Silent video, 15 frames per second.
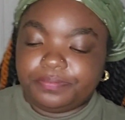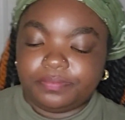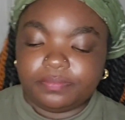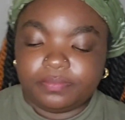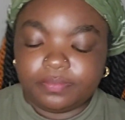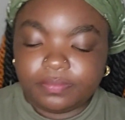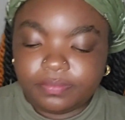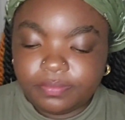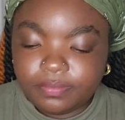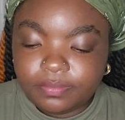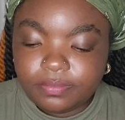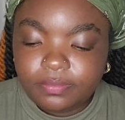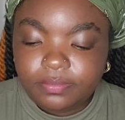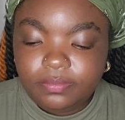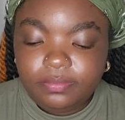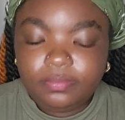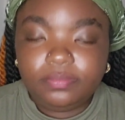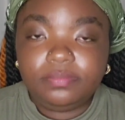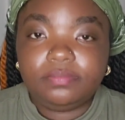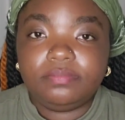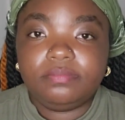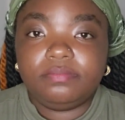
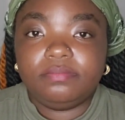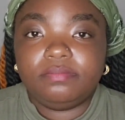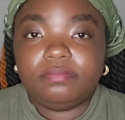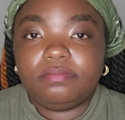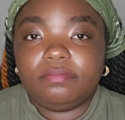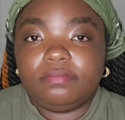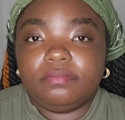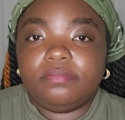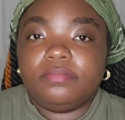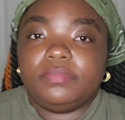No one is speaking in this clip.